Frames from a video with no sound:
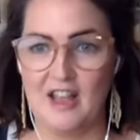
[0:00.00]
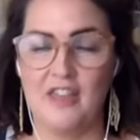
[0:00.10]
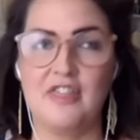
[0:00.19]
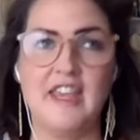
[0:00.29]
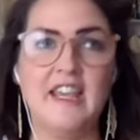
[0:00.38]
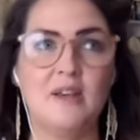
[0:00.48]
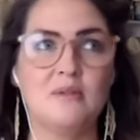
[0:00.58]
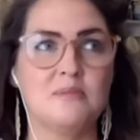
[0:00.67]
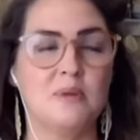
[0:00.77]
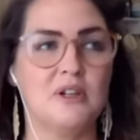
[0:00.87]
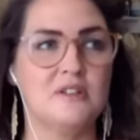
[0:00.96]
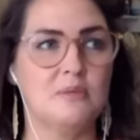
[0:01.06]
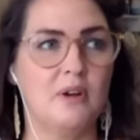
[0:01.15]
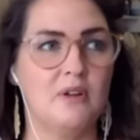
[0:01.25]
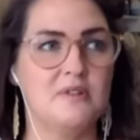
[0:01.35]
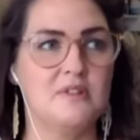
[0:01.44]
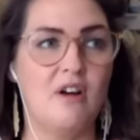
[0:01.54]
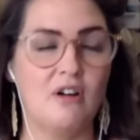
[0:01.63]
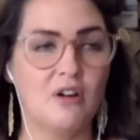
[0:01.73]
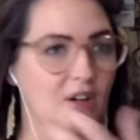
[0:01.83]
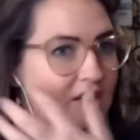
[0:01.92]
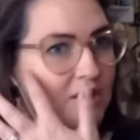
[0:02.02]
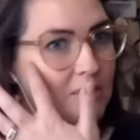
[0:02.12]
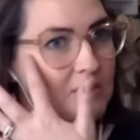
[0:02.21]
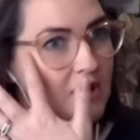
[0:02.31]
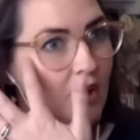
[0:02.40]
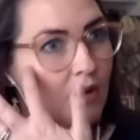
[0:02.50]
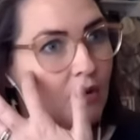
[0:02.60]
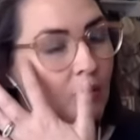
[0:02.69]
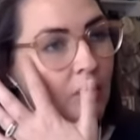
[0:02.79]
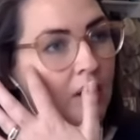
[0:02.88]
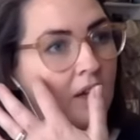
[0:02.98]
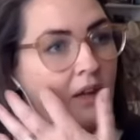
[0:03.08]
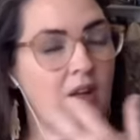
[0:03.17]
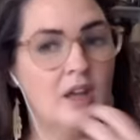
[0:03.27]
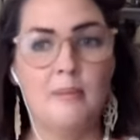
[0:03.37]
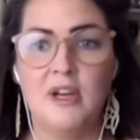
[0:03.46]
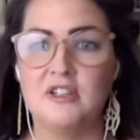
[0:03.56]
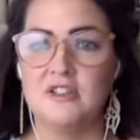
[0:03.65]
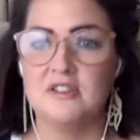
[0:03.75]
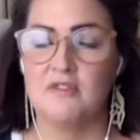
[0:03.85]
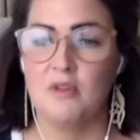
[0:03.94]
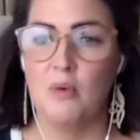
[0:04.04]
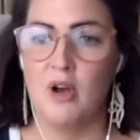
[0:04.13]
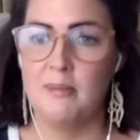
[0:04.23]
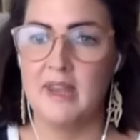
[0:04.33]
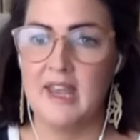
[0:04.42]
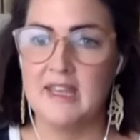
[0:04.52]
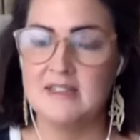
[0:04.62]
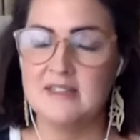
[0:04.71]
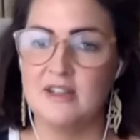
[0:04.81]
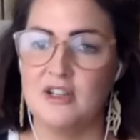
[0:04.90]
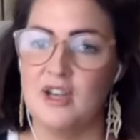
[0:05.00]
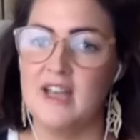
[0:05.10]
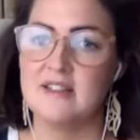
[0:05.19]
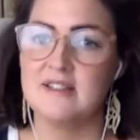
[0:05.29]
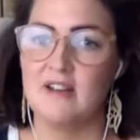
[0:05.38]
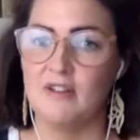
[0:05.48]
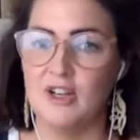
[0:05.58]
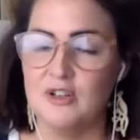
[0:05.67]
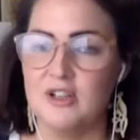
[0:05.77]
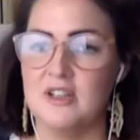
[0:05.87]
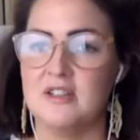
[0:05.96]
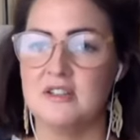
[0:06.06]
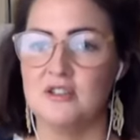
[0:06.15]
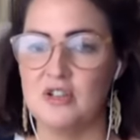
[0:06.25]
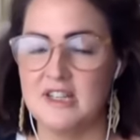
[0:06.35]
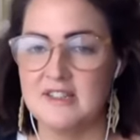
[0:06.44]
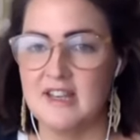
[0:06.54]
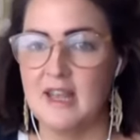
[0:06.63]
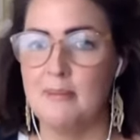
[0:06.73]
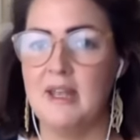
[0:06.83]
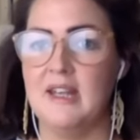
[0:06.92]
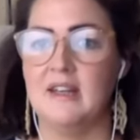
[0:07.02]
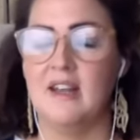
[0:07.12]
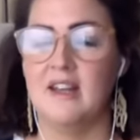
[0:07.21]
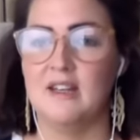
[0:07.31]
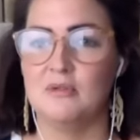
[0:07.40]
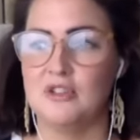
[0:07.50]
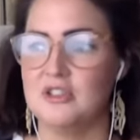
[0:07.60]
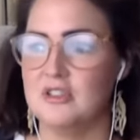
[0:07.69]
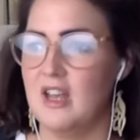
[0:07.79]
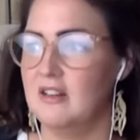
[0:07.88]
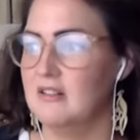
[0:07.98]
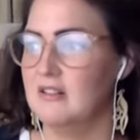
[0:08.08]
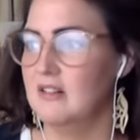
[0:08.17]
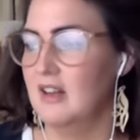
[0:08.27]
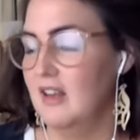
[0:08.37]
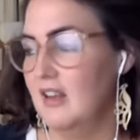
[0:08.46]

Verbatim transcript: I think it was because when I was at art college, it was the whole emergence of the YBAs. So you had Sarah Lucas and Tracey Emin, and it was um,